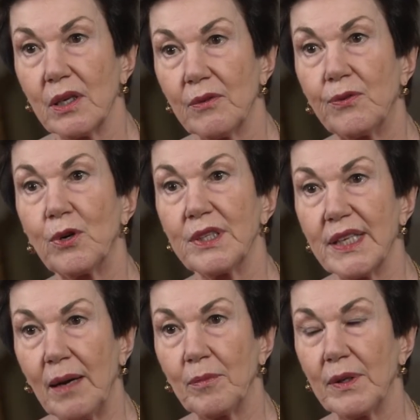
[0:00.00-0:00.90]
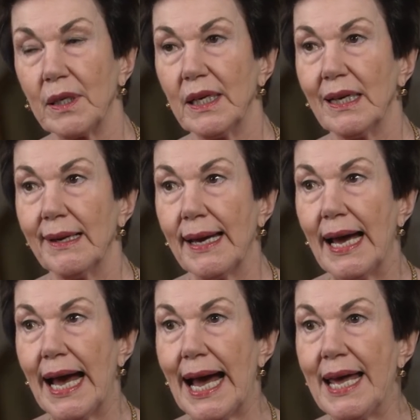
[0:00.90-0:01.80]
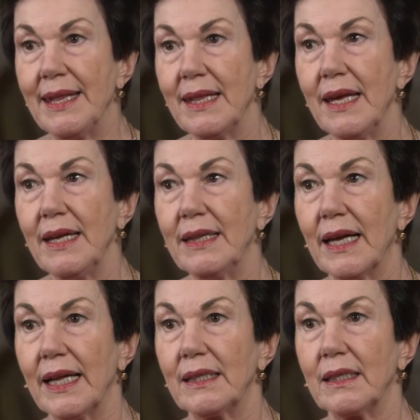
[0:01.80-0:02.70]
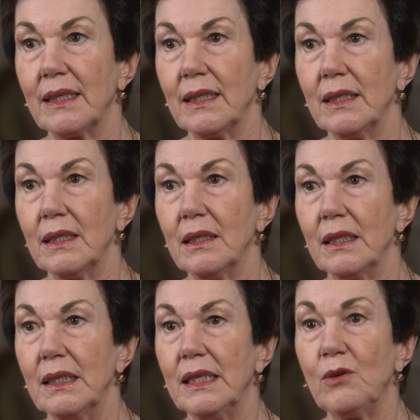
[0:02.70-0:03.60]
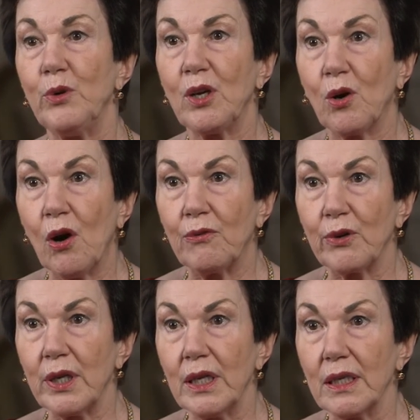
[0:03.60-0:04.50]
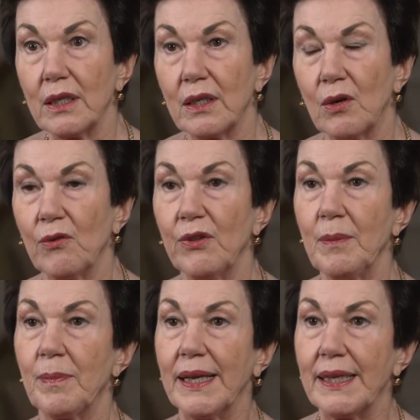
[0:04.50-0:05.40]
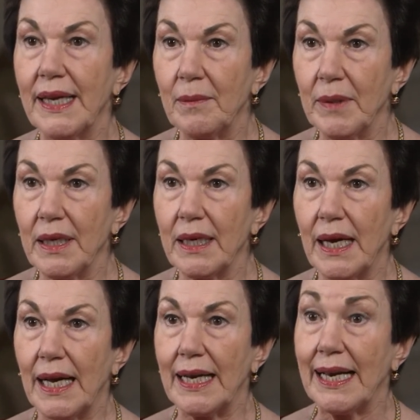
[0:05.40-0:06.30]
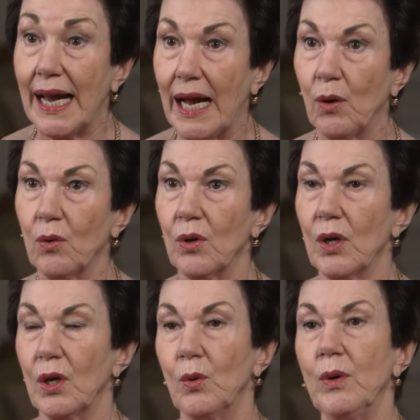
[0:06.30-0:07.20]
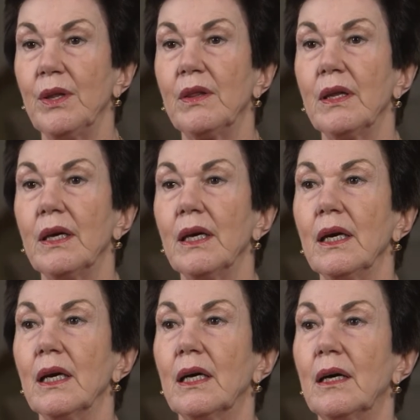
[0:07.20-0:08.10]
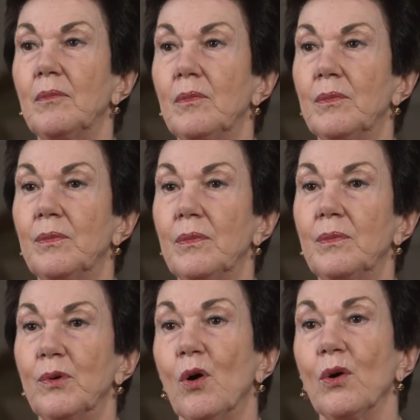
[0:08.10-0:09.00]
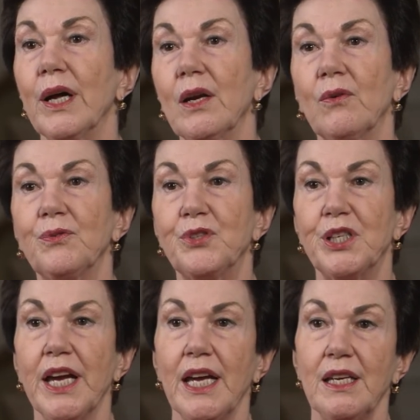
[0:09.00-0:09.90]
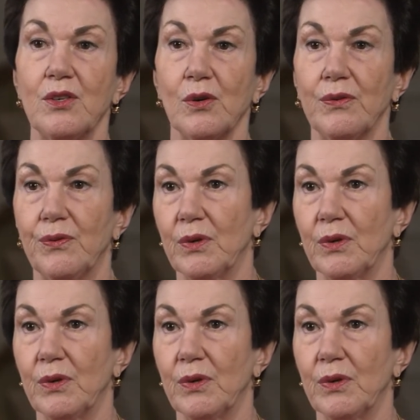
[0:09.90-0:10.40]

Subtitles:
For example, I think that the recovery of the pandemic and now with the broken of change of